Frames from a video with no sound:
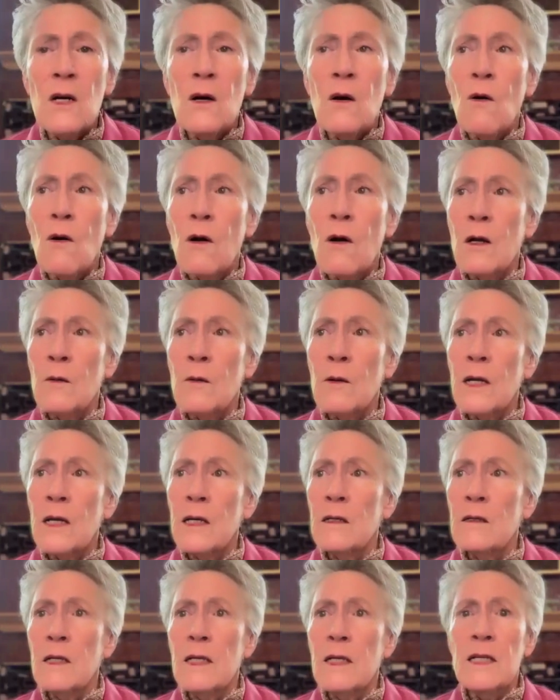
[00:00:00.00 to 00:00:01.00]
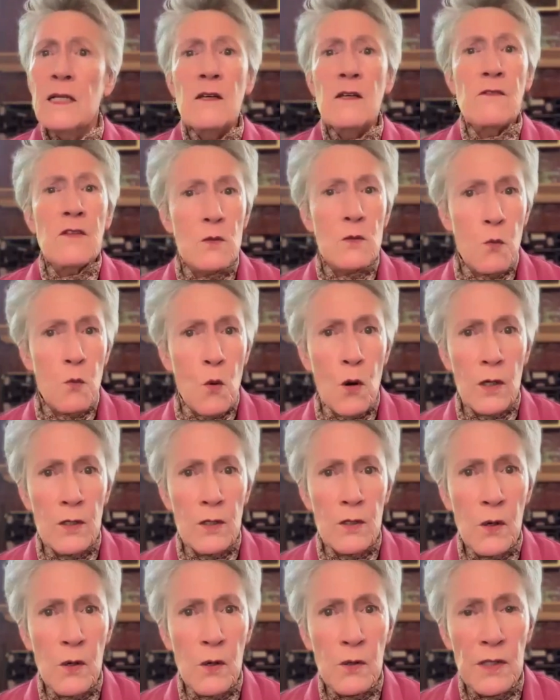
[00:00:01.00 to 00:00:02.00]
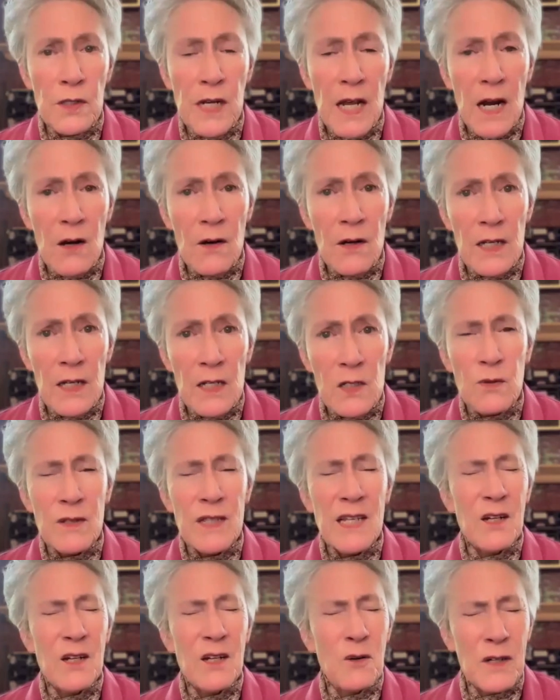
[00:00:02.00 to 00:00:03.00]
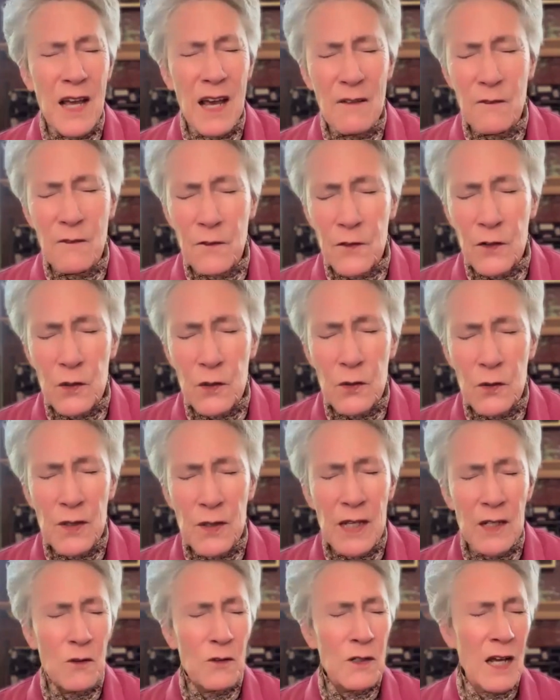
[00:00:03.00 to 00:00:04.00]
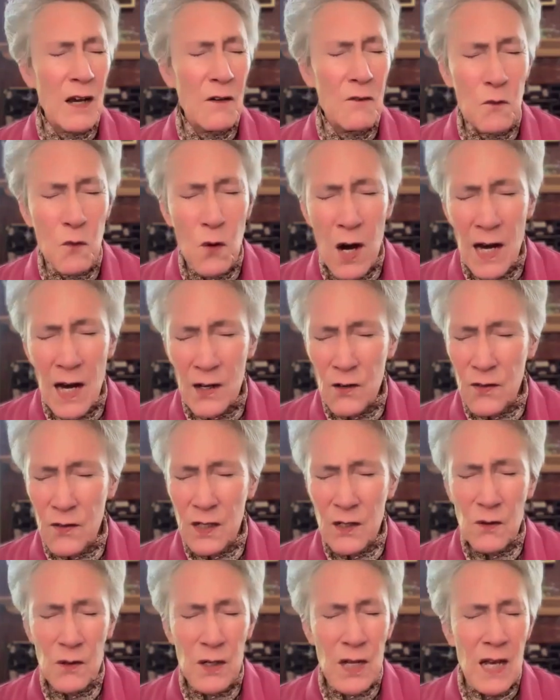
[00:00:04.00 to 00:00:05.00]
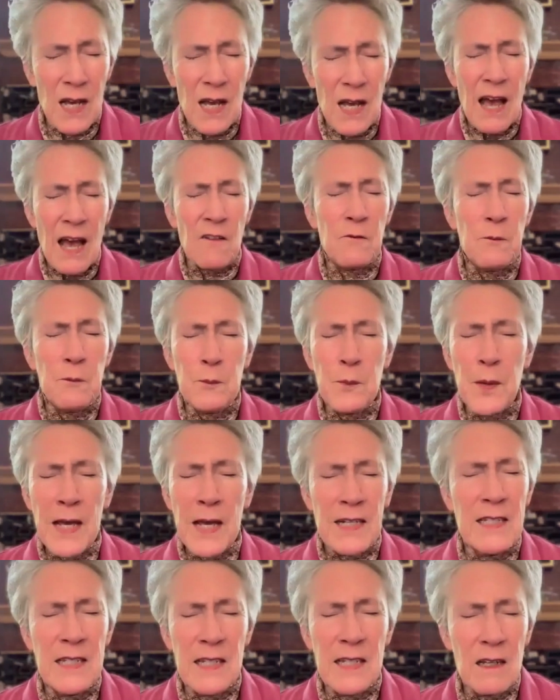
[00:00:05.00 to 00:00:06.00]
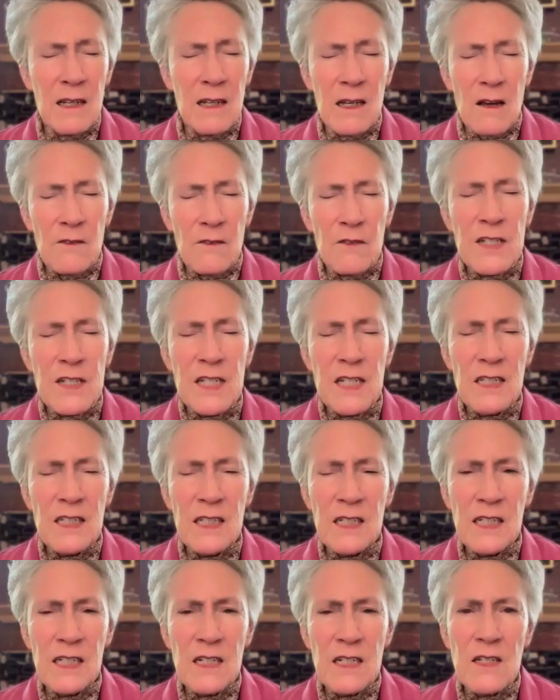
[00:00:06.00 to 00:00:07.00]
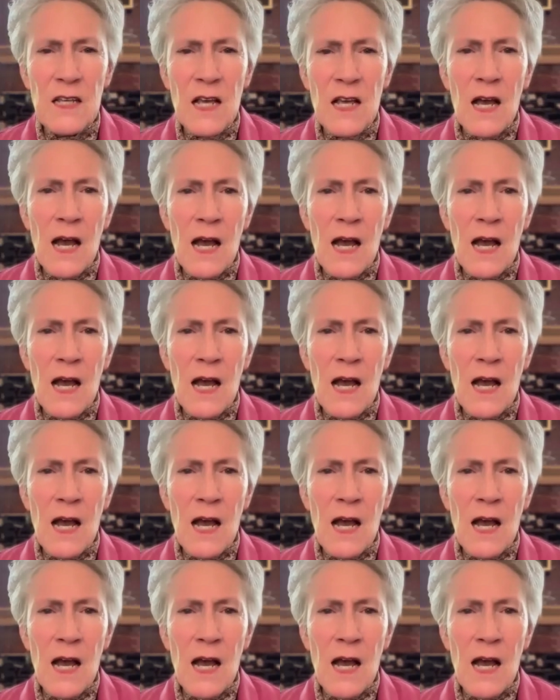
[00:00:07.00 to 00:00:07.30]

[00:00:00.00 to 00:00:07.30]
or in any of these war-torn areas where they don't have food, they don't have water, they don't have basic facilities.